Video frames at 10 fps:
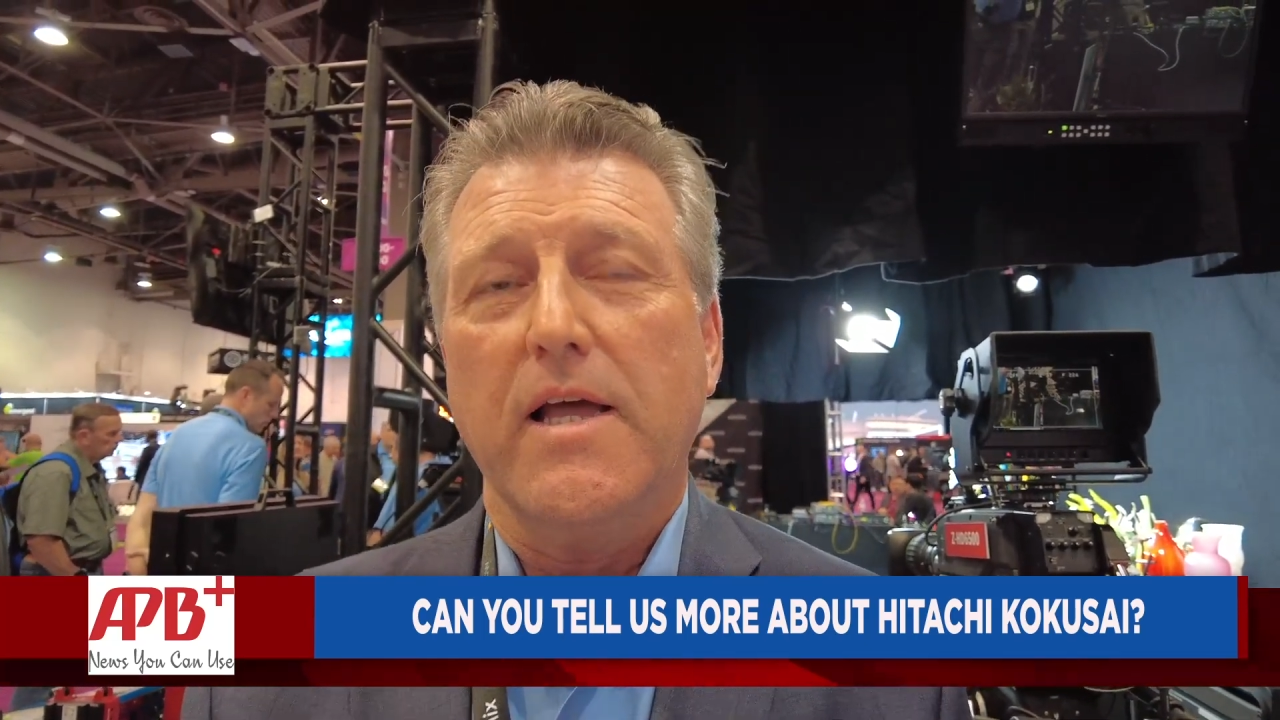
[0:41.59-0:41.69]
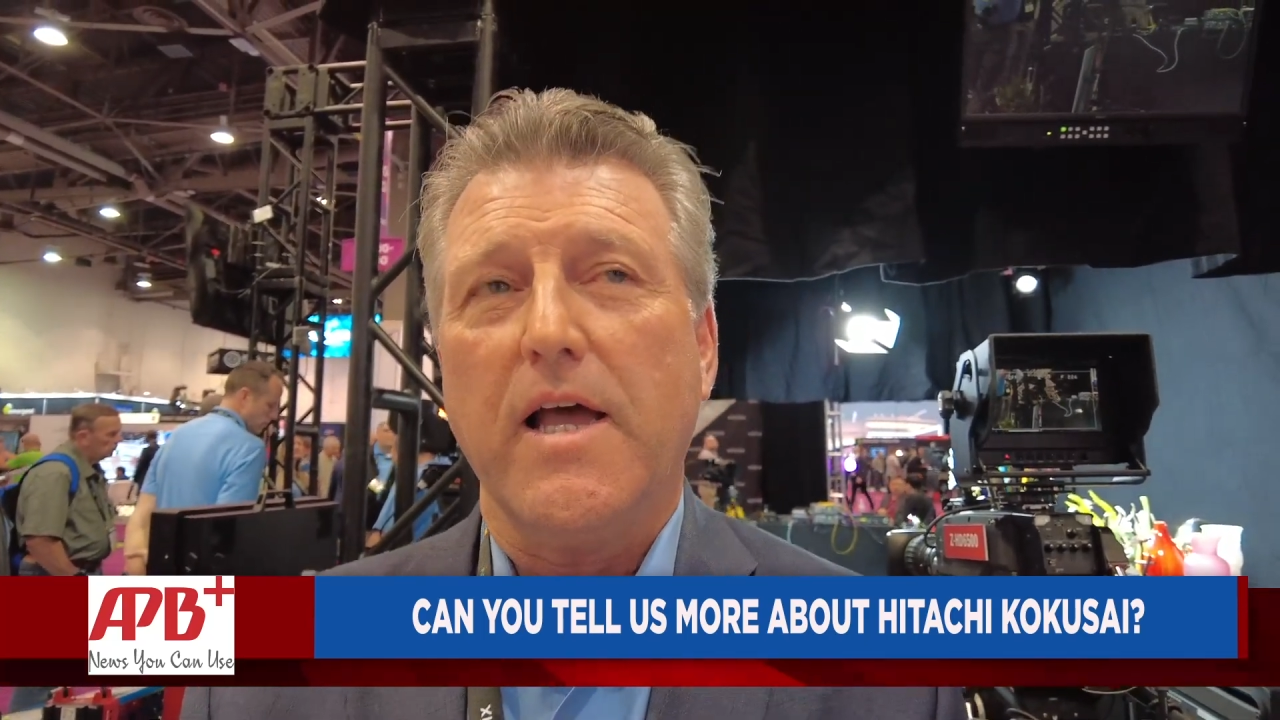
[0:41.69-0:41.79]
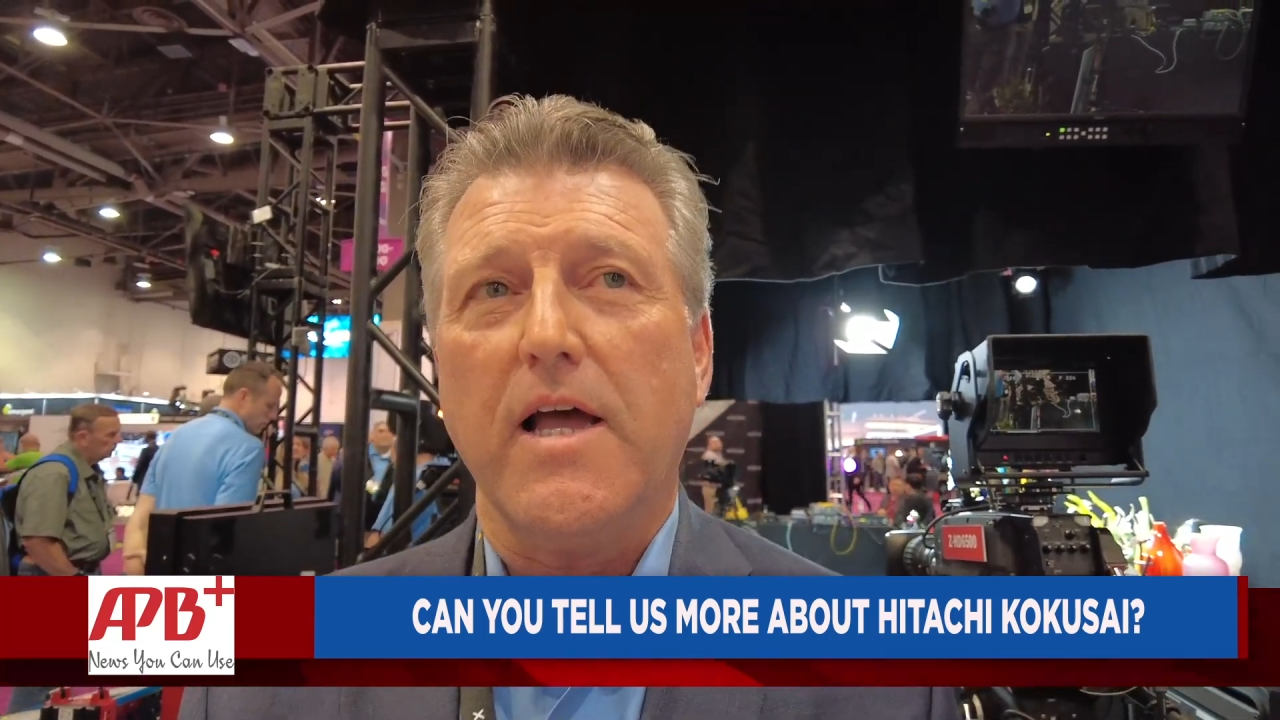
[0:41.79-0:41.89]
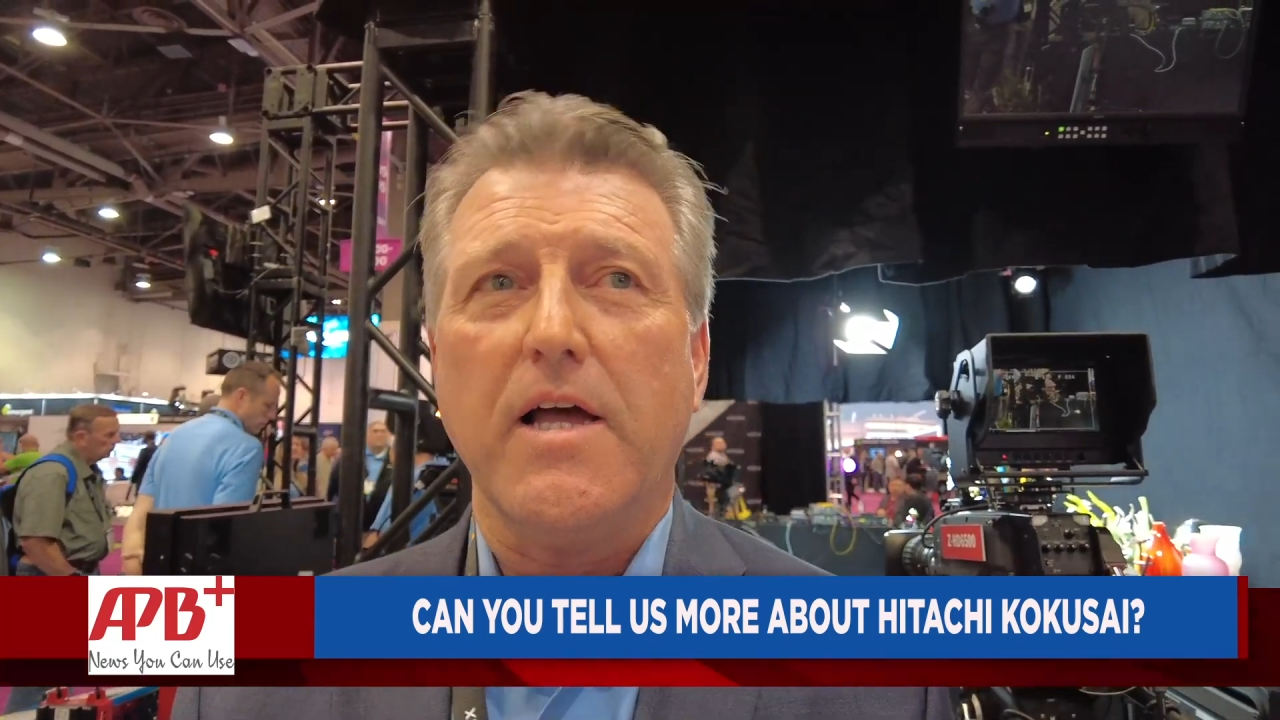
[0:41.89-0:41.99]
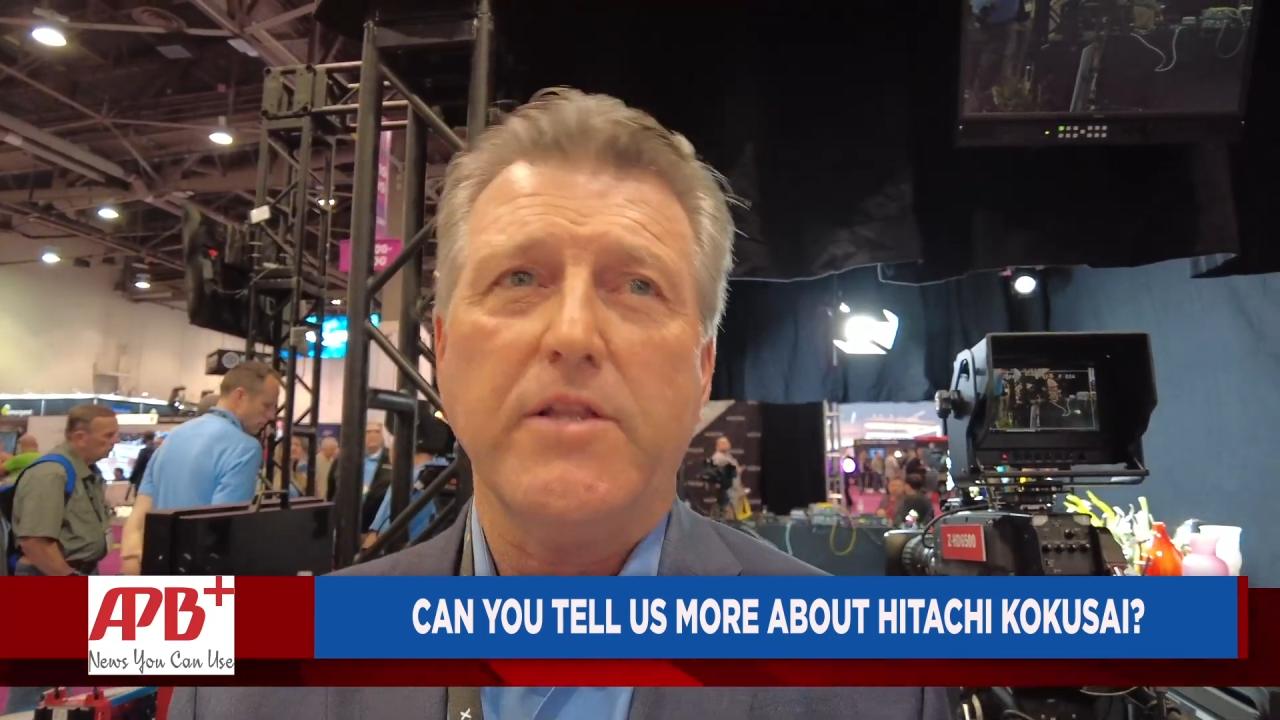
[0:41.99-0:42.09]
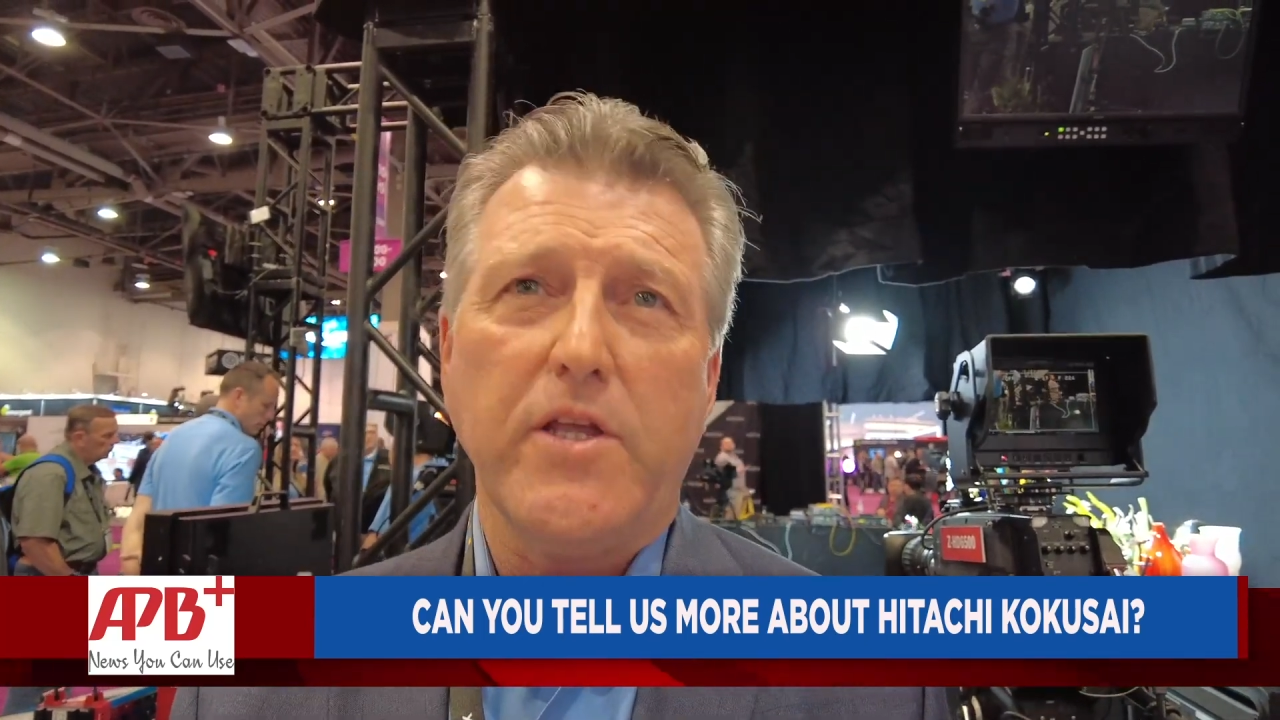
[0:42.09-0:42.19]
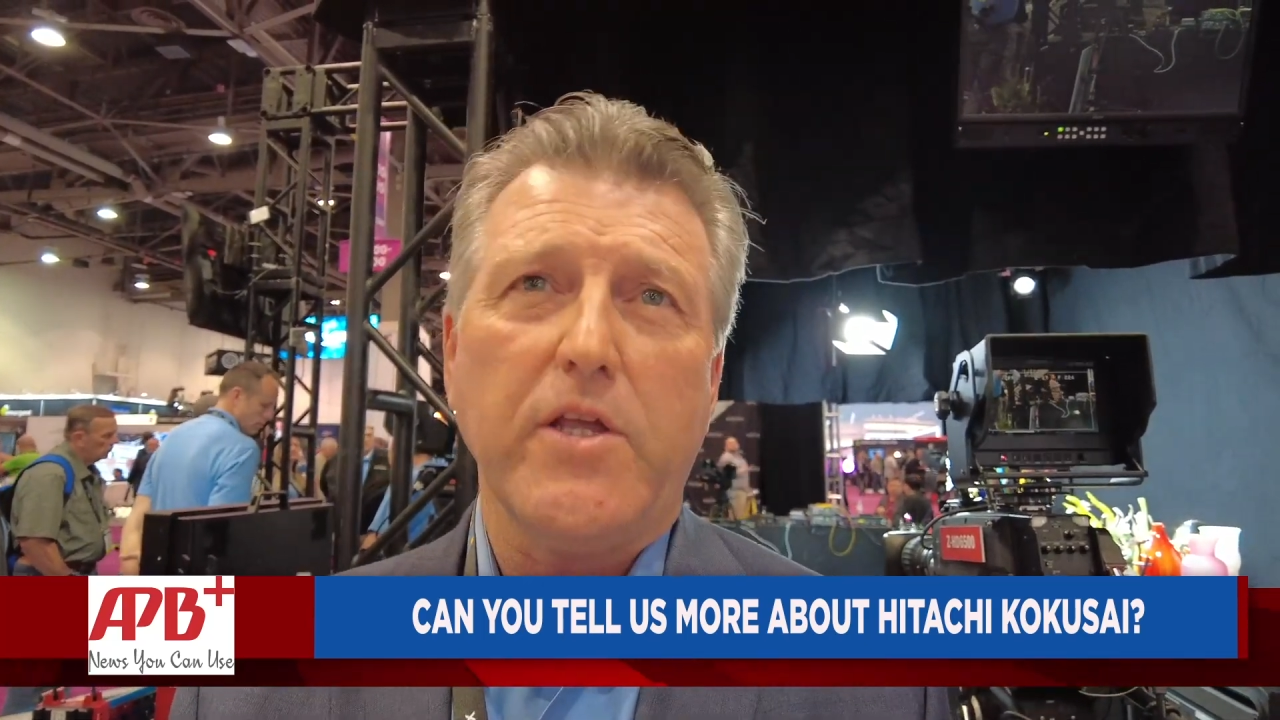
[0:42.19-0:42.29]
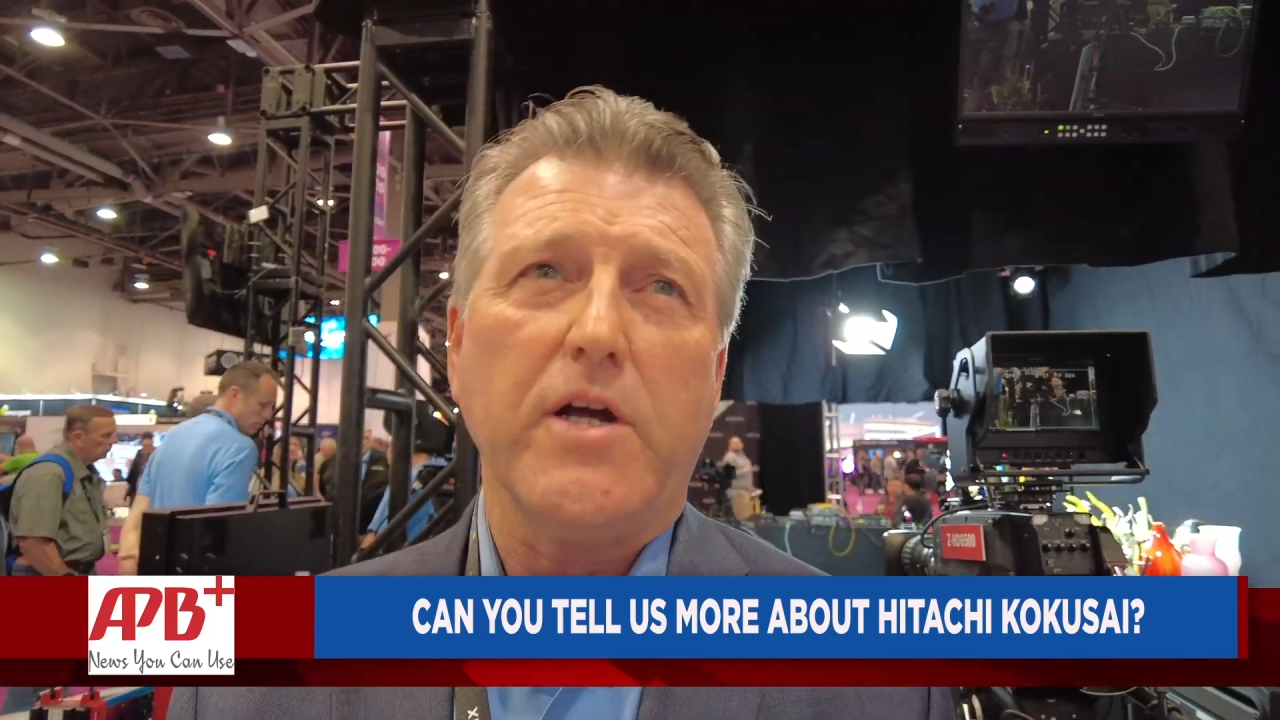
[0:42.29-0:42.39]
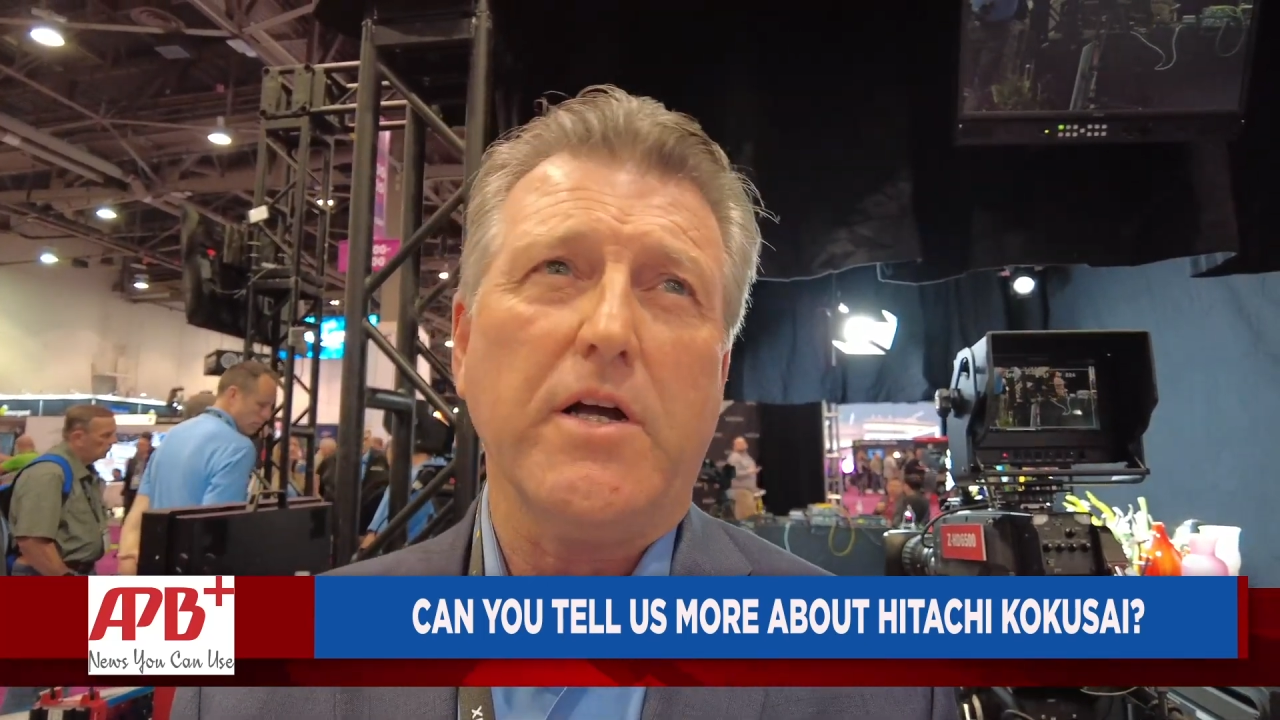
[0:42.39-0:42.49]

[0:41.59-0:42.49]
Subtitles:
the